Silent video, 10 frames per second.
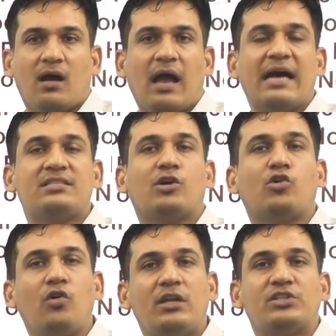as a
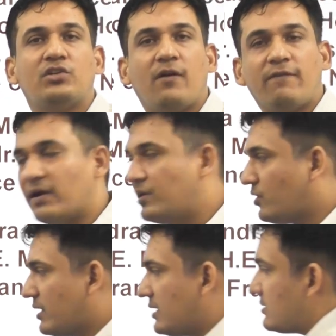coalition of
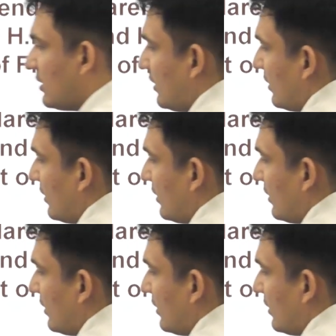countries